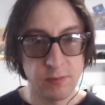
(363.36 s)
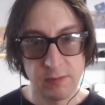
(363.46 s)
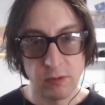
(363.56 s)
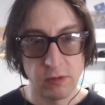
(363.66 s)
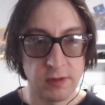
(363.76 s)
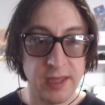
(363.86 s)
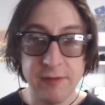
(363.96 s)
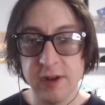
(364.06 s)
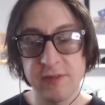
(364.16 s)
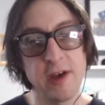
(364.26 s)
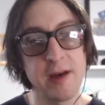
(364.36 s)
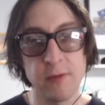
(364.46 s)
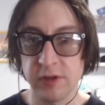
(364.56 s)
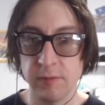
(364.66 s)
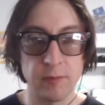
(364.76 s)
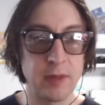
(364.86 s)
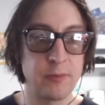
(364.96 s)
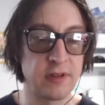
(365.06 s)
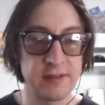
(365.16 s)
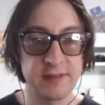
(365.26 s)
people even if you have multiple
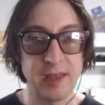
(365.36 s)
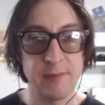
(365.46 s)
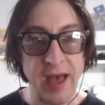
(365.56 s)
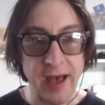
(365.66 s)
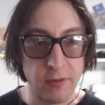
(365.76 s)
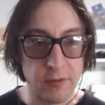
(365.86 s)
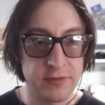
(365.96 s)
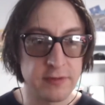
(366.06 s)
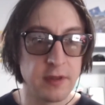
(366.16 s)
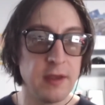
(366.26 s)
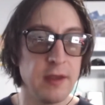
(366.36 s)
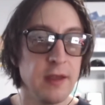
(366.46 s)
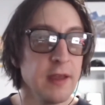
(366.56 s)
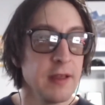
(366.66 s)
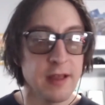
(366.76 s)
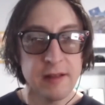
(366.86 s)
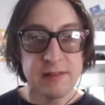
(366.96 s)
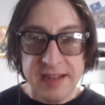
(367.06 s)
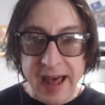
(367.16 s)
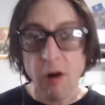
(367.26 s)
people in the same house
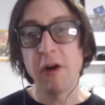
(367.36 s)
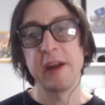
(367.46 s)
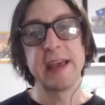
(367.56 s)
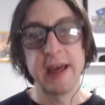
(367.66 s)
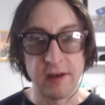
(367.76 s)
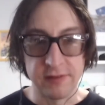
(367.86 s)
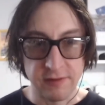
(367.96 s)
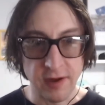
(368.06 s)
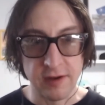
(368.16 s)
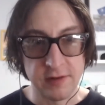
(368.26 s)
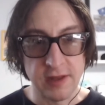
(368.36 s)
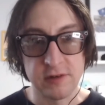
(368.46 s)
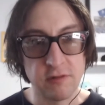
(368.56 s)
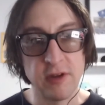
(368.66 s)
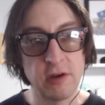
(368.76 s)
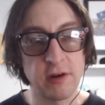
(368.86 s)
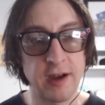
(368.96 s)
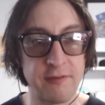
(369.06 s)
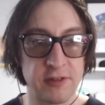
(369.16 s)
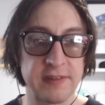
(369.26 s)
they're not all going to get on the on and do video
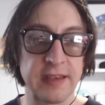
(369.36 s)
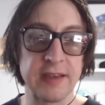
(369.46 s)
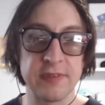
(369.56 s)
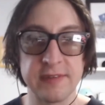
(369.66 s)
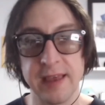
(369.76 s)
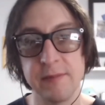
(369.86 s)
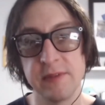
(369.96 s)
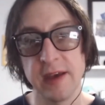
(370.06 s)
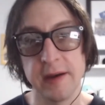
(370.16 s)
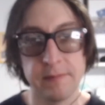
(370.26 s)
conferencing at the same time.